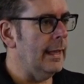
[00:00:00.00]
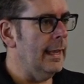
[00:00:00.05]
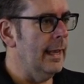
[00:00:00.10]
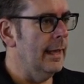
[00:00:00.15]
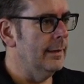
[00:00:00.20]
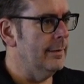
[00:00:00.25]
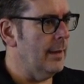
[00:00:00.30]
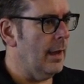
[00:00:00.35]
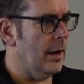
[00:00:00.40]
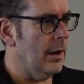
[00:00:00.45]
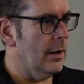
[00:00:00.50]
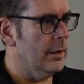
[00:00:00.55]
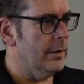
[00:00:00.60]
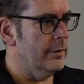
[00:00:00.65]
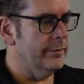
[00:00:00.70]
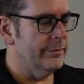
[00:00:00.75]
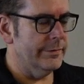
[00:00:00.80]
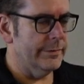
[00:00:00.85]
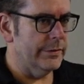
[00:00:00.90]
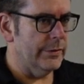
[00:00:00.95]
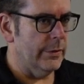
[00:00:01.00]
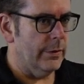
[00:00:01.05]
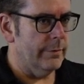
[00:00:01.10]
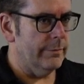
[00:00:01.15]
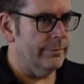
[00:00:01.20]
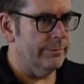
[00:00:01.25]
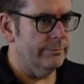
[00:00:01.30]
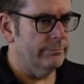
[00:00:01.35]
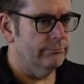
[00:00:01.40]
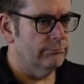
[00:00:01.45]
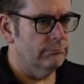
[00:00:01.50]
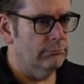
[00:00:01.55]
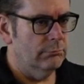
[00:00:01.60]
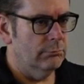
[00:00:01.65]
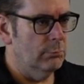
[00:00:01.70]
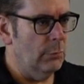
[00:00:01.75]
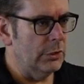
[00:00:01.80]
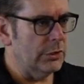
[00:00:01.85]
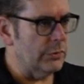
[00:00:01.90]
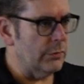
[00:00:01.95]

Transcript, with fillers: and the heart of sort of what